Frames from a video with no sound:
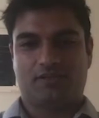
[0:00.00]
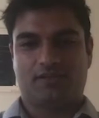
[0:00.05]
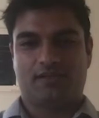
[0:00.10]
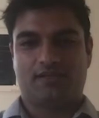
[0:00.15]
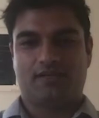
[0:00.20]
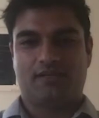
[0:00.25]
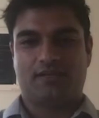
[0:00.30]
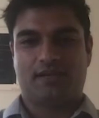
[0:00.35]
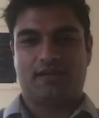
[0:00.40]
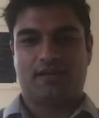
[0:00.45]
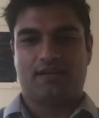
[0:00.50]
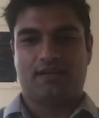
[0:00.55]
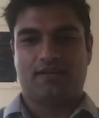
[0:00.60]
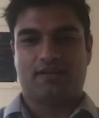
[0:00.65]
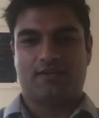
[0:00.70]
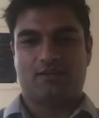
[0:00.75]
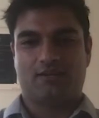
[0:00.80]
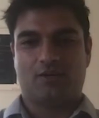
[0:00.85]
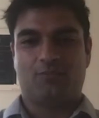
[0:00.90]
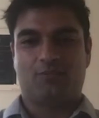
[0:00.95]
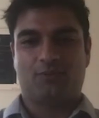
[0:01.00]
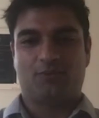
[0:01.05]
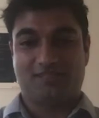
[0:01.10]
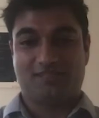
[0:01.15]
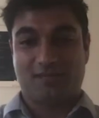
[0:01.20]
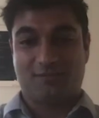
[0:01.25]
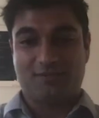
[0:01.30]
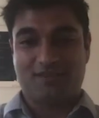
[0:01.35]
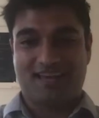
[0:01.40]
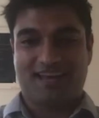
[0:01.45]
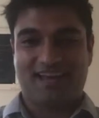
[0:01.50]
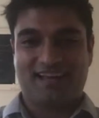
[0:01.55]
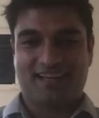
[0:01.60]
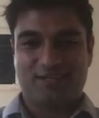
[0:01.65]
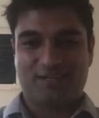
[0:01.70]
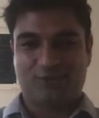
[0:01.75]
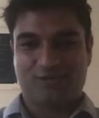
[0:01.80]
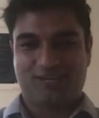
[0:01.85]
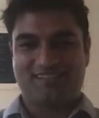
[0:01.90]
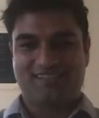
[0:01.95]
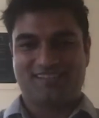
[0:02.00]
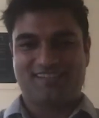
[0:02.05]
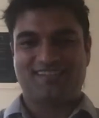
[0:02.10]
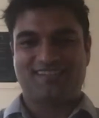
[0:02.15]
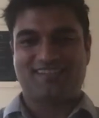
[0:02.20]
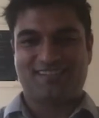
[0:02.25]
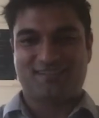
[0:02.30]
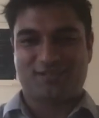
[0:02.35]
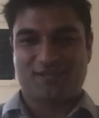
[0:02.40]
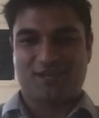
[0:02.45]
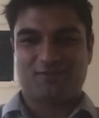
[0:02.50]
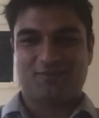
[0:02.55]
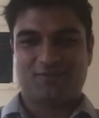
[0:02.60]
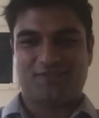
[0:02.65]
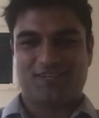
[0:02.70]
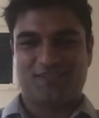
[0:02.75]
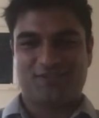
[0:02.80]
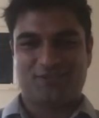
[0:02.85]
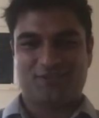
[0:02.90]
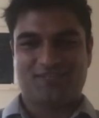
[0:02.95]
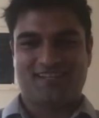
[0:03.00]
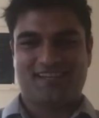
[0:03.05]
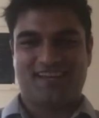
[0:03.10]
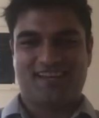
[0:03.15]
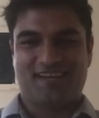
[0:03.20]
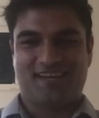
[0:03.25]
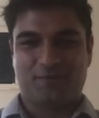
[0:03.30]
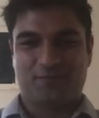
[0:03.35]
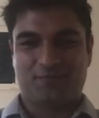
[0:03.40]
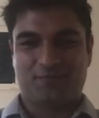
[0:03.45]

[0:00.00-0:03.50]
And uh, hopefully, some of that I can translate to this conversation today.